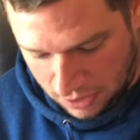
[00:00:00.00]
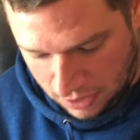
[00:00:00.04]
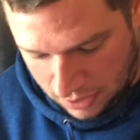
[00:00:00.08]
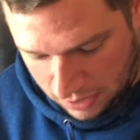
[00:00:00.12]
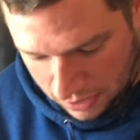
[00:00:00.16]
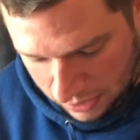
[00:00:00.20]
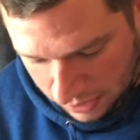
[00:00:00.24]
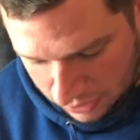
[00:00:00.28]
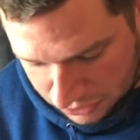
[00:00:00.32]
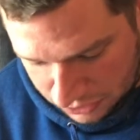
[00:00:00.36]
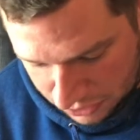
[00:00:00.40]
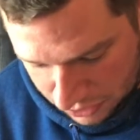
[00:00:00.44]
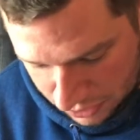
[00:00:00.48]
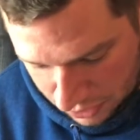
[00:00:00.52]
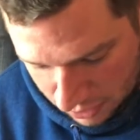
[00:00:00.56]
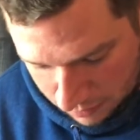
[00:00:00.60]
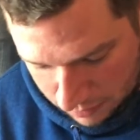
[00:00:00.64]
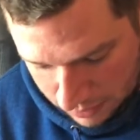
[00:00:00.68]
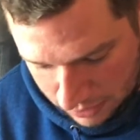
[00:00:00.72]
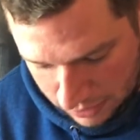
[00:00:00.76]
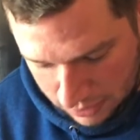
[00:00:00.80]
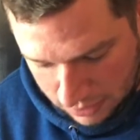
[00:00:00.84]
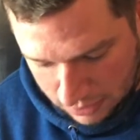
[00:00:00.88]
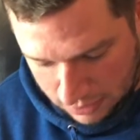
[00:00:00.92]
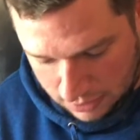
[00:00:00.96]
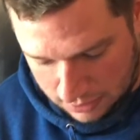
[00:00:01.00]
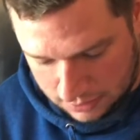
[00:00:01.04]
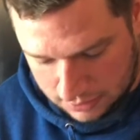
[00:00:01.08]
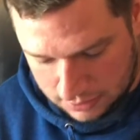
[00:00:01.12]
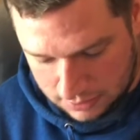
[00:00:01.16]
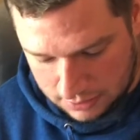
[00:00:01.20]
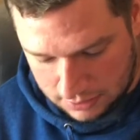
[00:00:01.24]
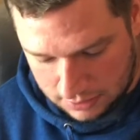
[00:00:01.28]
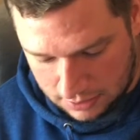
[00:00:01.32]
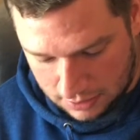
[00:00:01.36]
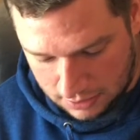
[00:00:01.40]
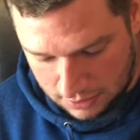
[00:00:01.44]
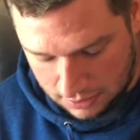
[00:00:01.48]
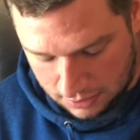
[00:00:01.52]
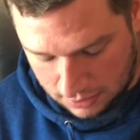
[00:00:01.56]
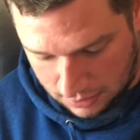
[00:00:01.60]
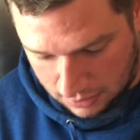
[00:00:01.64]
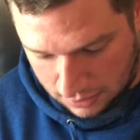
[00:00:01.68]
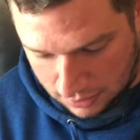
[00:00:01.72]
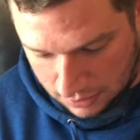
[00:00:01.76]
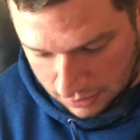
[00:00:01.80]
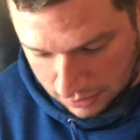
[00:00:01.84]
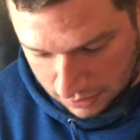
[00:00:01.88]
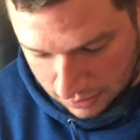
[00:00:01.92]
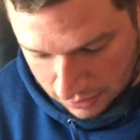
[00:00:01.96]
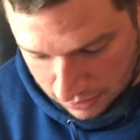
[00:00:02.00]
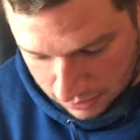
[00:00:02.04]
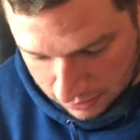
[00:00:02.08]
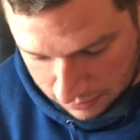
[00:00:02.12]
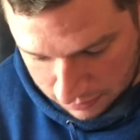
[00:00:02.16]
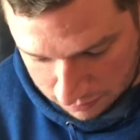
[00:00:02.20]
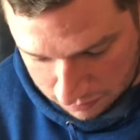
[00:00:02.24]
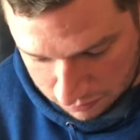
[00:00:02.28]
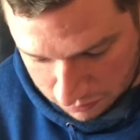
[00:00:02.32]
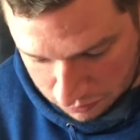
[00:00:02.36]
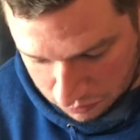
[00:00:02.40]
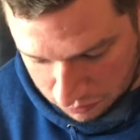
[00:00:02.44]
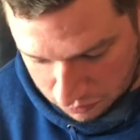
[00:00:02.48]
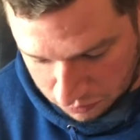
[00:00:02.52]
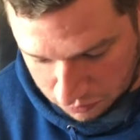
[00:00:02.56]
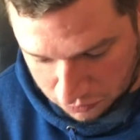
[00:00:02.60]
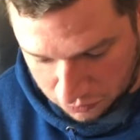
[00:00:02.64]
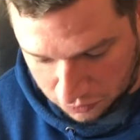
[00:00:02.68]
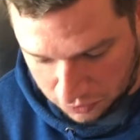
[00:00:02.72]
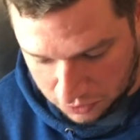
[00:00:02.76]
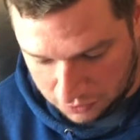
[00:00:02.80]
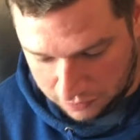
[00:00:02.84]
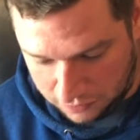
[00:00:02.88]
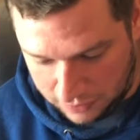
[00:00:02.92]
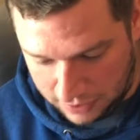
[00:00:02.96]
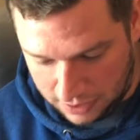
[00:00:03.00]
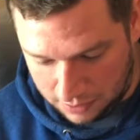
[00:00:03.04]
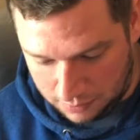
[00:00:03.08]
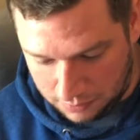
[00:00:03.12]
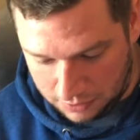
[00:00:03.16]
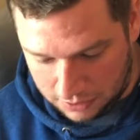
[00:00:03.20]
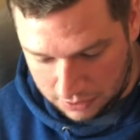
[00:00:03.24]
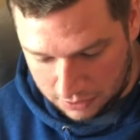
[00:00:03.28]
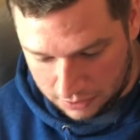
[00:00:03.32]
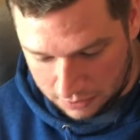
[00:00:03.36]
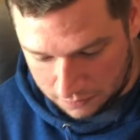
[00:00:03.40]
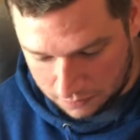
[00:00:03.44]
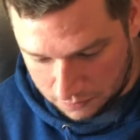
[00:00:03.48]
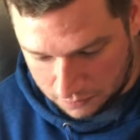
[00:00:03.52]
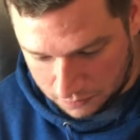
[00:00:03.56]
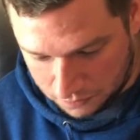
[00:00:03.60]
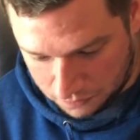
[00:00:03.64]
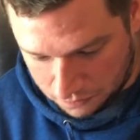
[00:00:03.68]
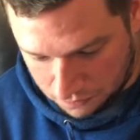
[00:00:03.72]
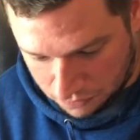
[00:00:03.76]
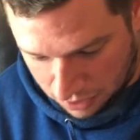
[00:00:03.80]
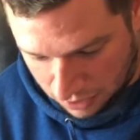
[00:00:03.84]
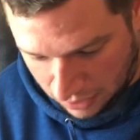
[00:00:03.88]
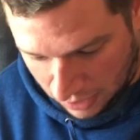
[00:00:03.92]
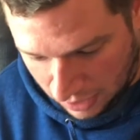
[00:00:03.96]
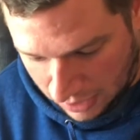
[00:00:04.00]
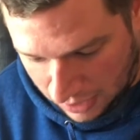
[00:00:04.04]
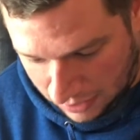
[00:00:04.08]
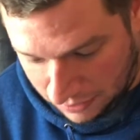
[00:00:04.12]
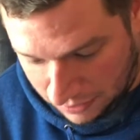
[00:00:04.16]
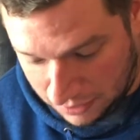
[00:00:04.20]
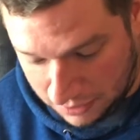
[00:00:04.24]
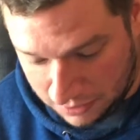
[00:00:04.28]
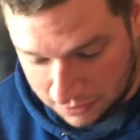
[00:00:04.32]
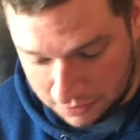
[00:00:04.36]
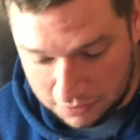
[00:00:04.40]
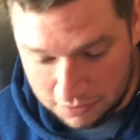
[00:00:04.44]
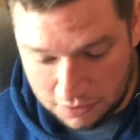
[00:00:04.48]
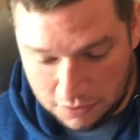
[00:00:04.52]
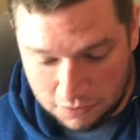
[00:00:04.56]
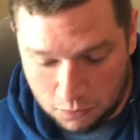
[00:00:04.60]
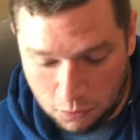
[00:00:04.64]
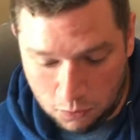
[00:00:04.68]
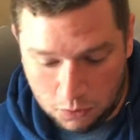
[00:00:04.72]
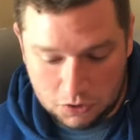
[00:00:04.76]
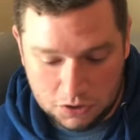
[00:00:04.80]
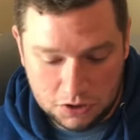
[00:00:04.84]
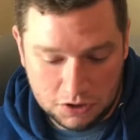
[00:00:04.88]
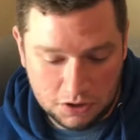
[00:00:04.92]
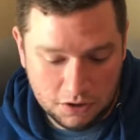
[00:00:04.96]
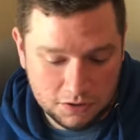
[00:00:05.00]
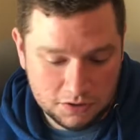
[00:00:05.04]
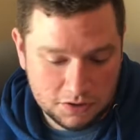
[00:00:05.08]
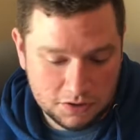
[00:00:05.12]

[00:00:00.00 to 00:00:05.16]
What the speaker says: How'd you hear about us? Friend or family. Then of course here it's